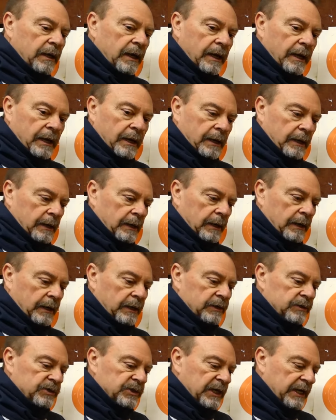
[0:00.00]

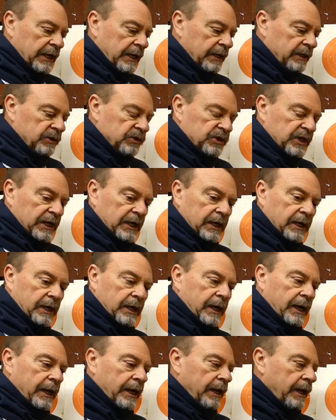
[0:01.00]
it's a, it's
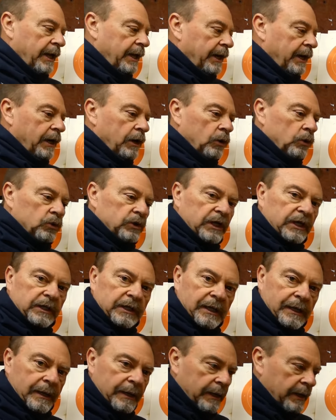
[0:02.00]
a, a,
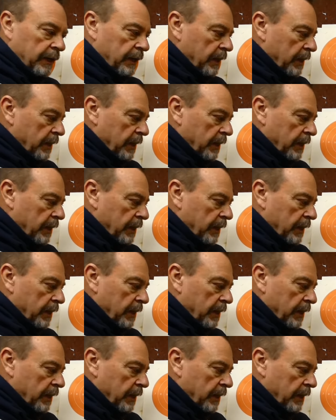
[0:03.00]
reloaded